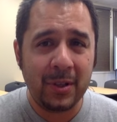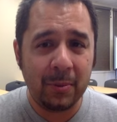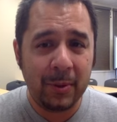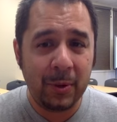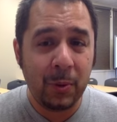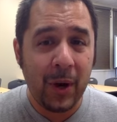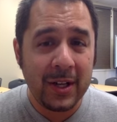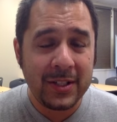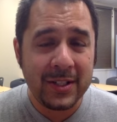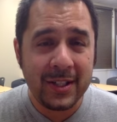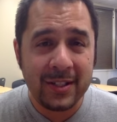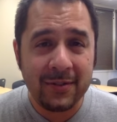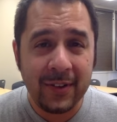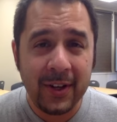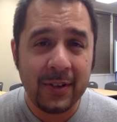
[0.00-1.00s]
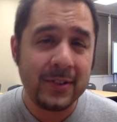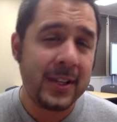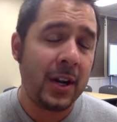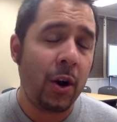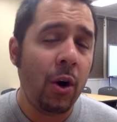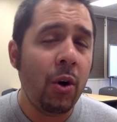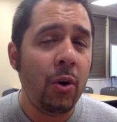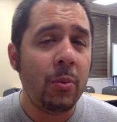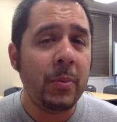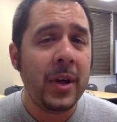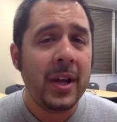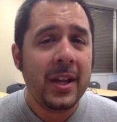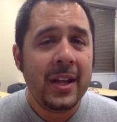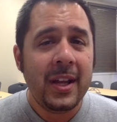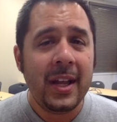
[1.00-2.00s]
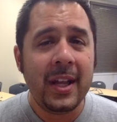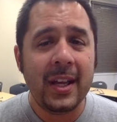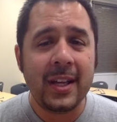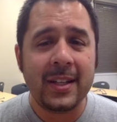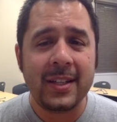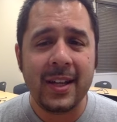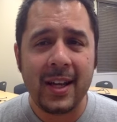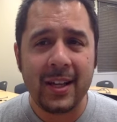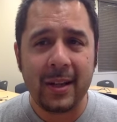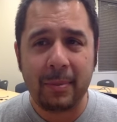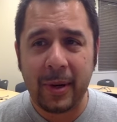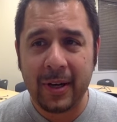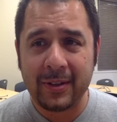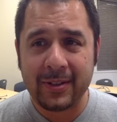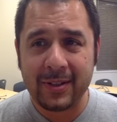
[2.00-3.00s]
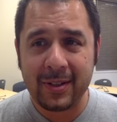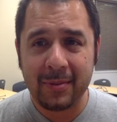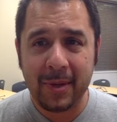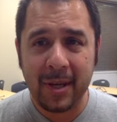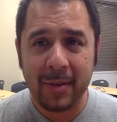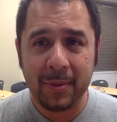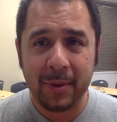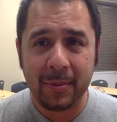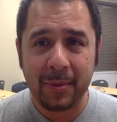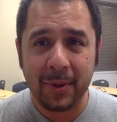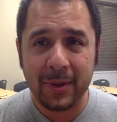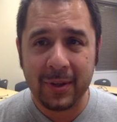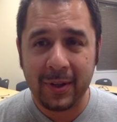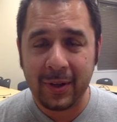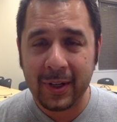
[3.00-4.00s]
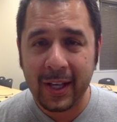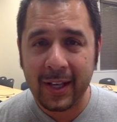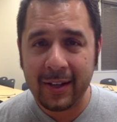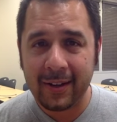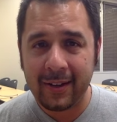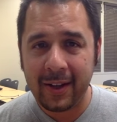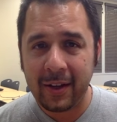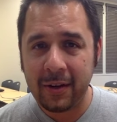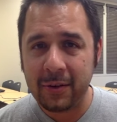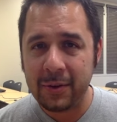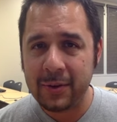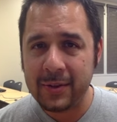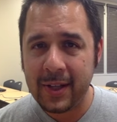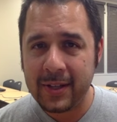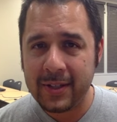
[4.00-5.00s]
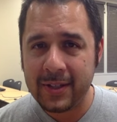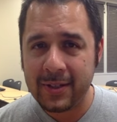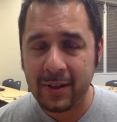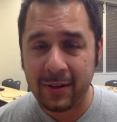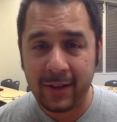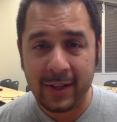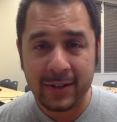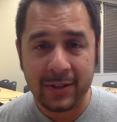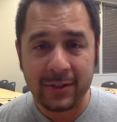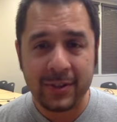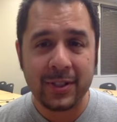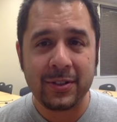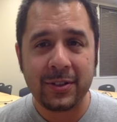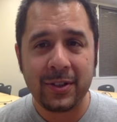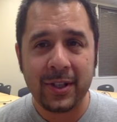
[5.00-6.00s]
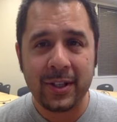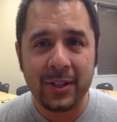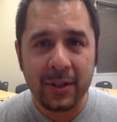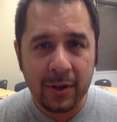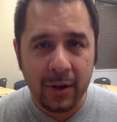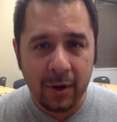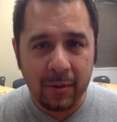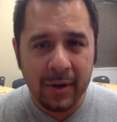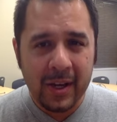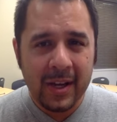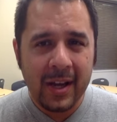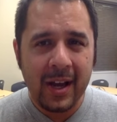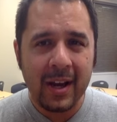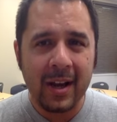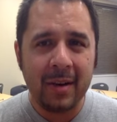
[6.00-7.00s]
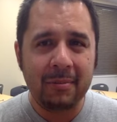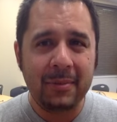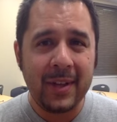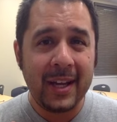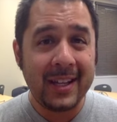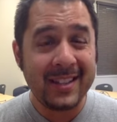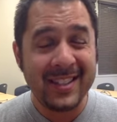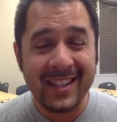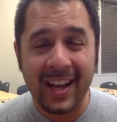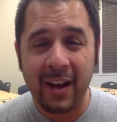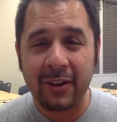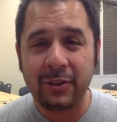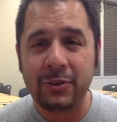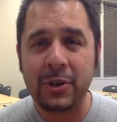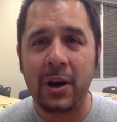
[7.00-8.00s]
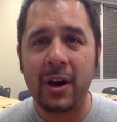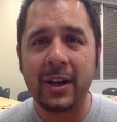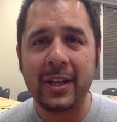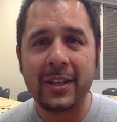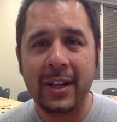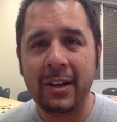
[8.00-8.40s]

be watching these videos at home, and the parents are going to be able to look in. They're like, oh, who's that teacher? Oh, that's your teacher. And they can see how you talk and